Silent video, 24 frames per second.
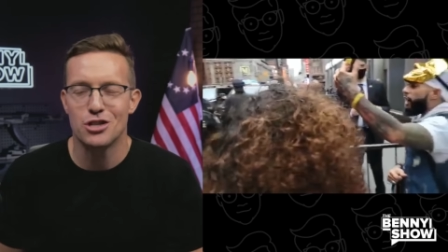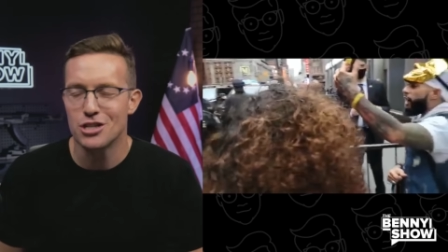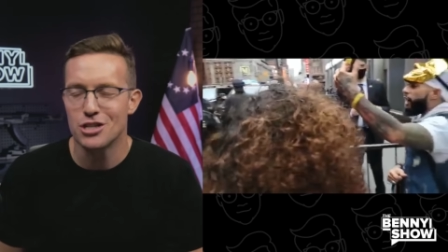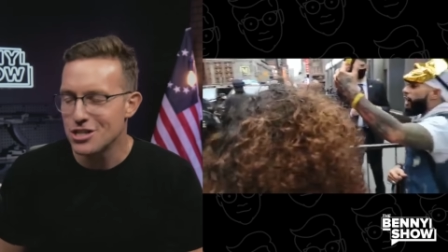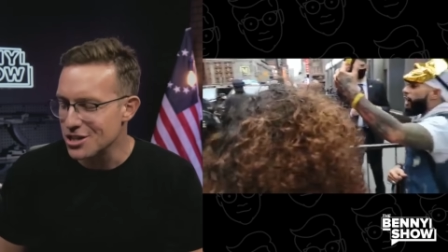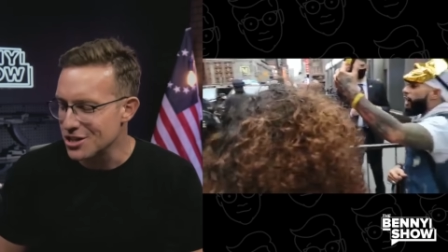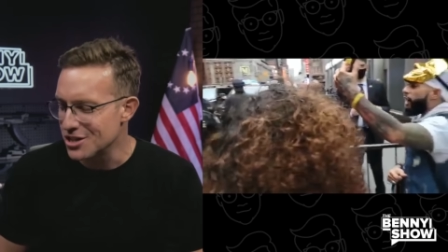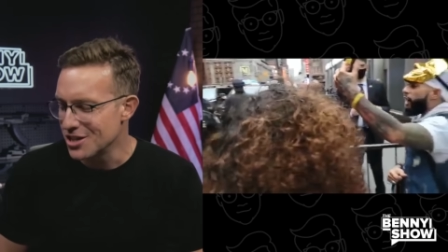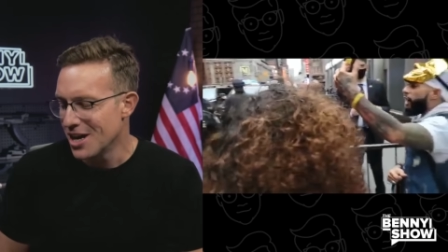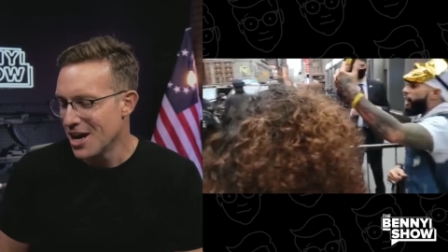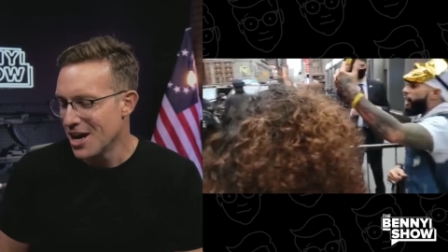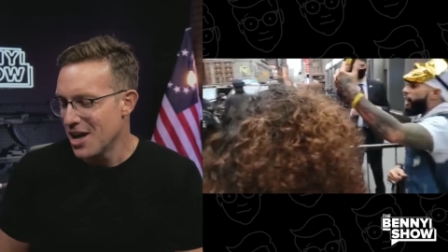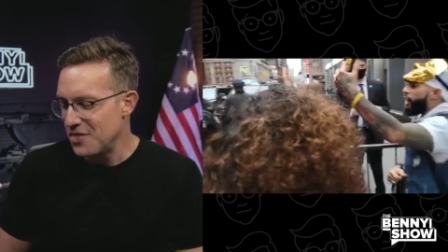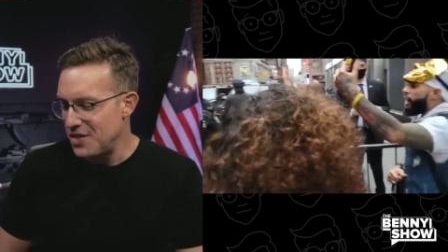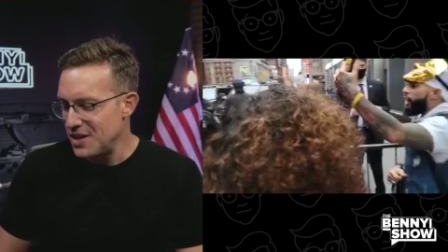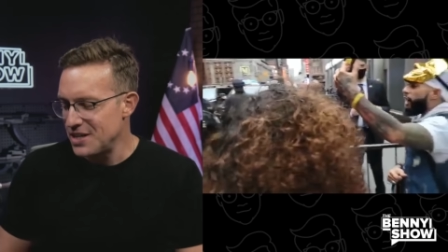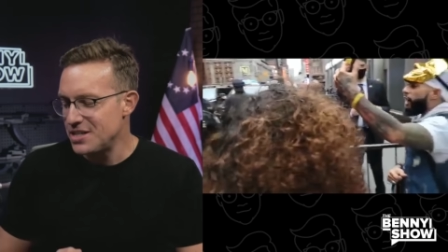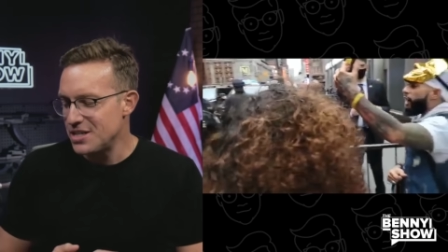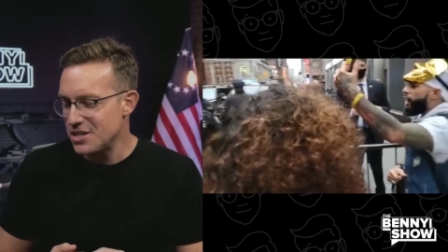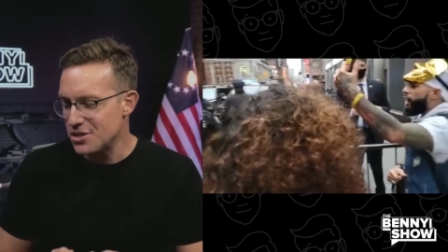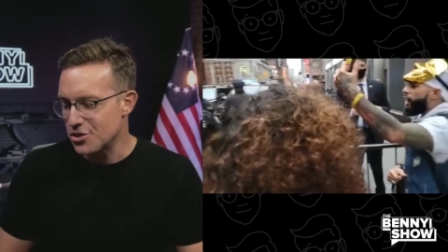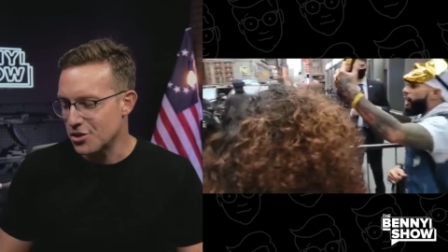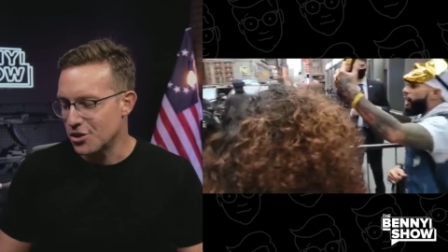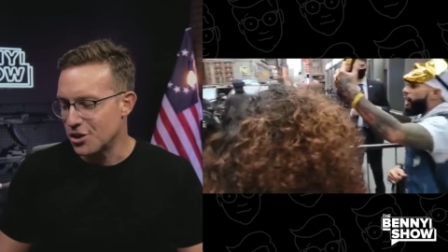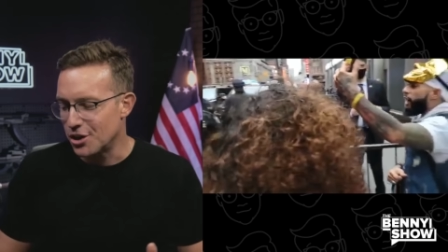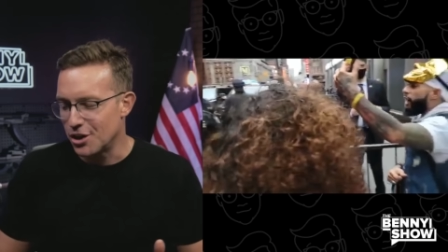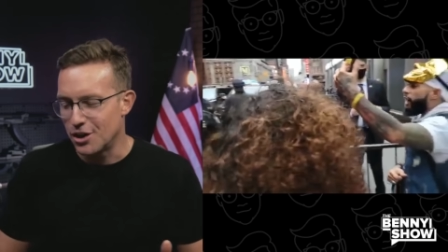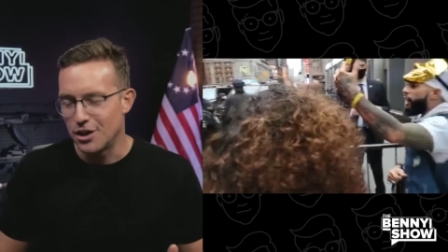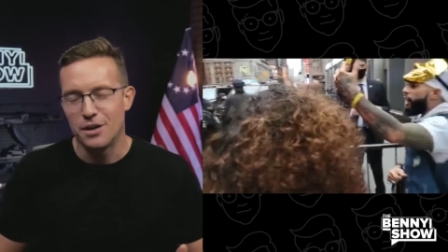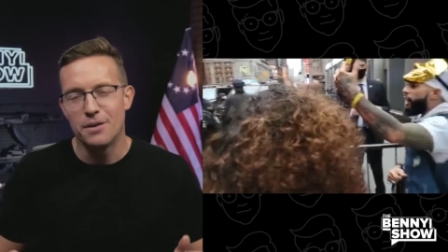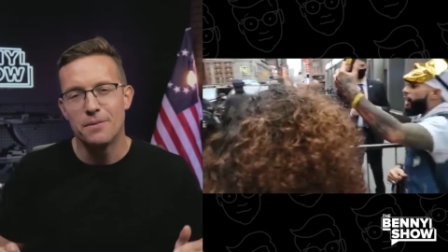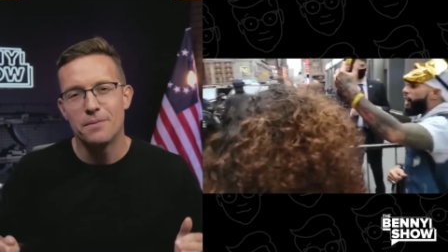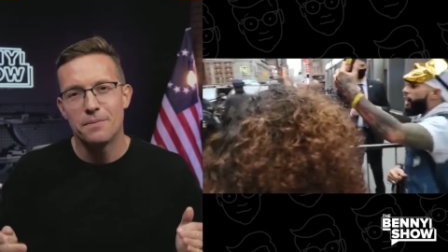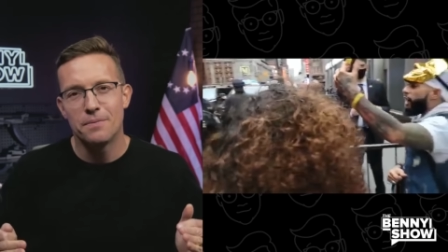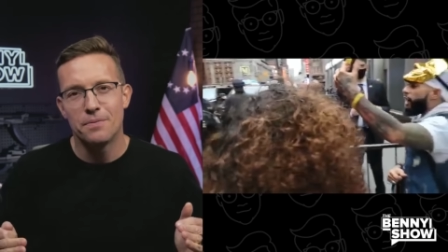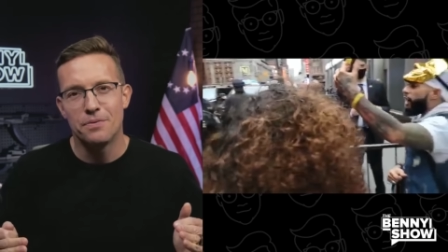This is this is
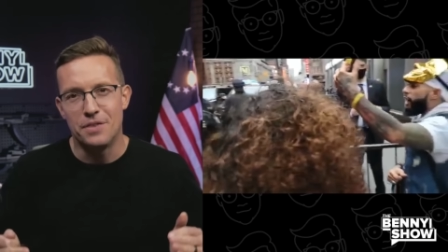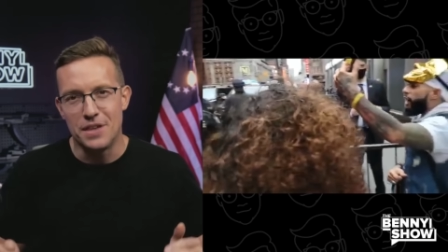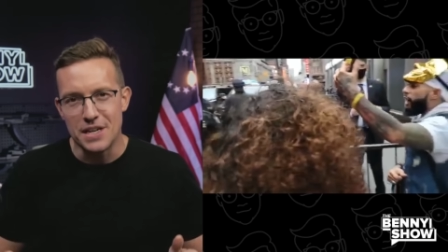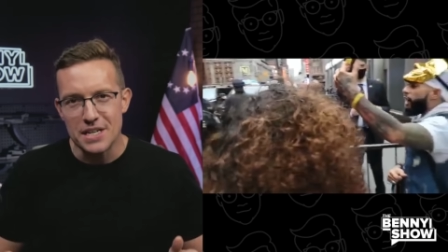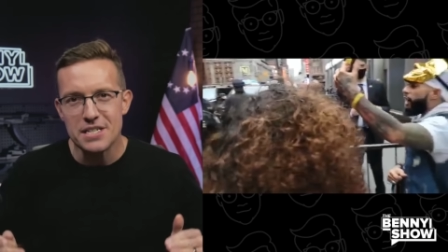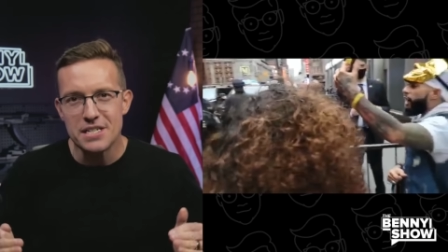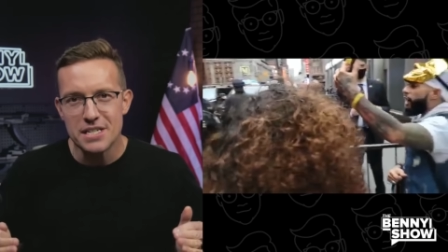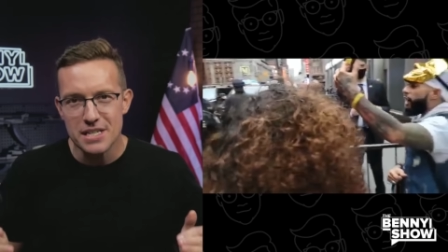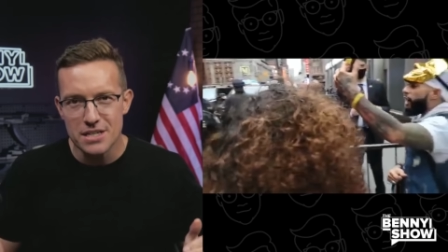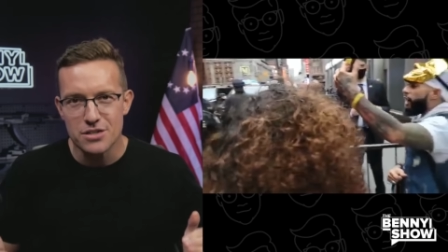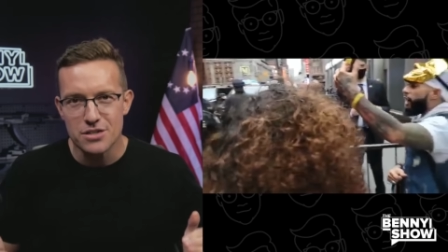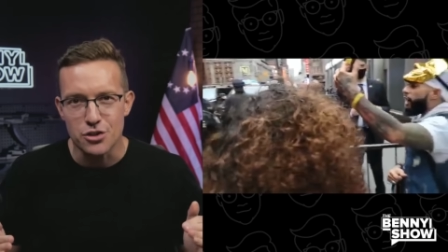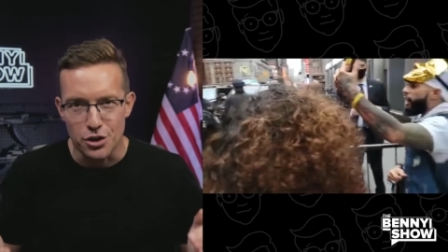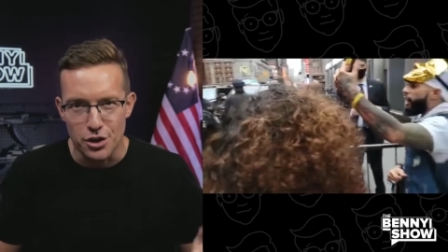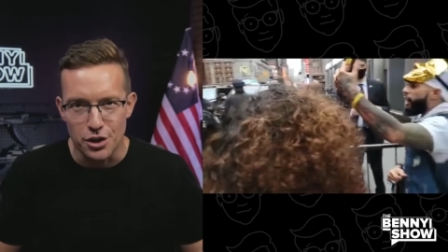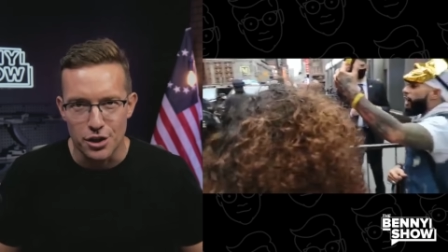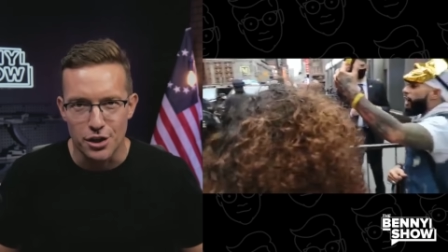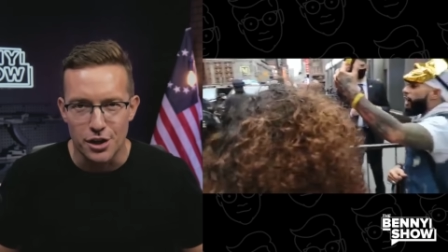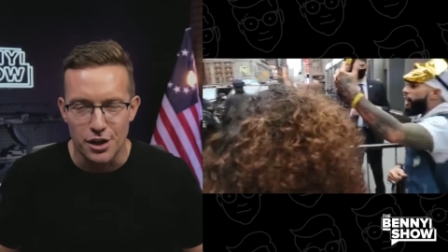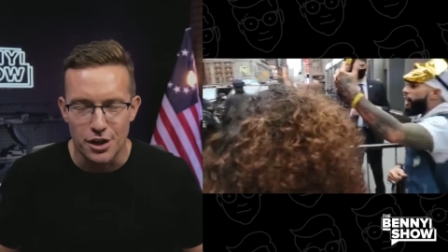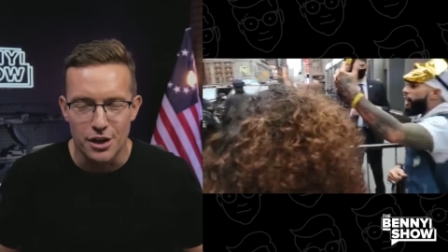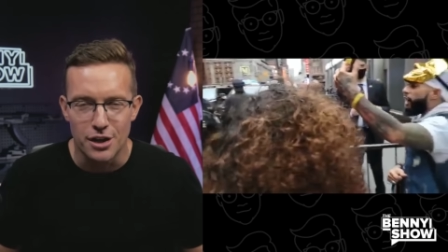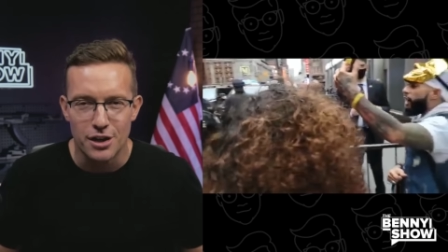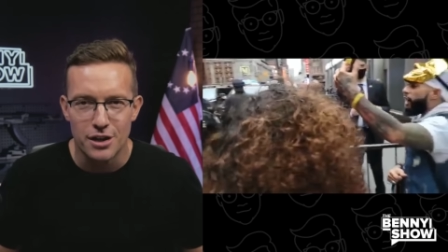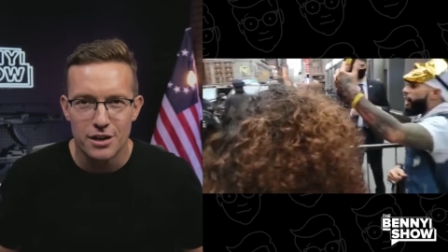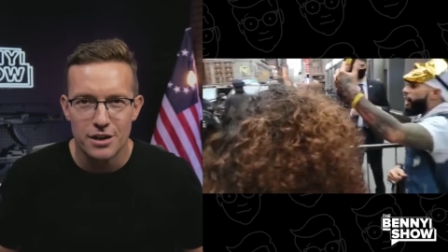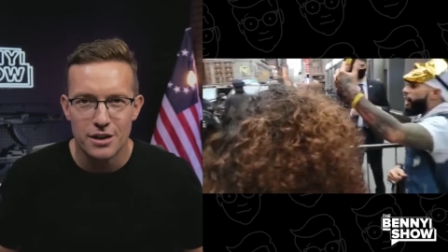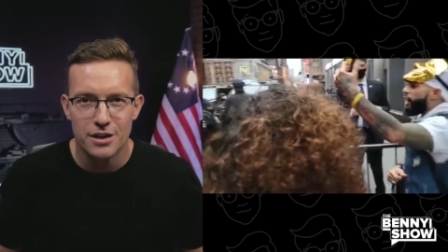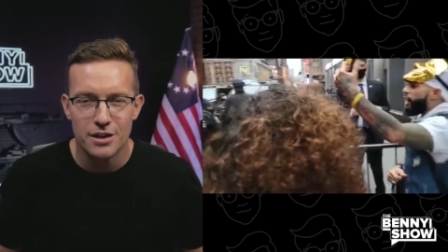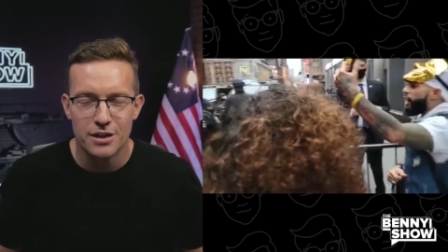her. This is her